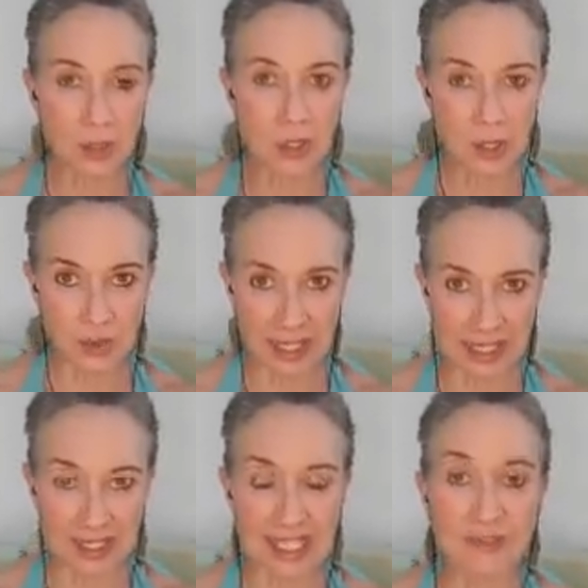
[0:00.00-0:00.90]
do
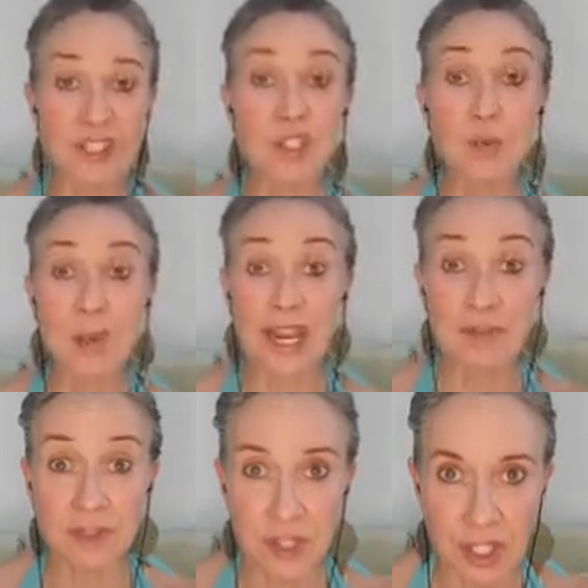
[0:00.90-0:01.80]
this, if it's right
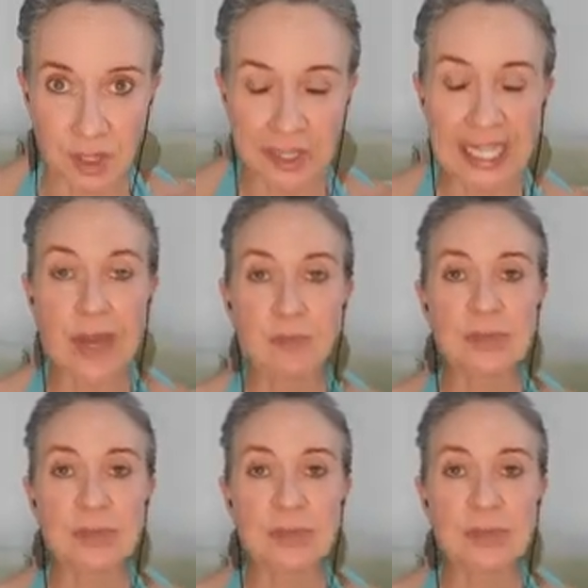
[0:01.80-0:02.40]
for you, and again,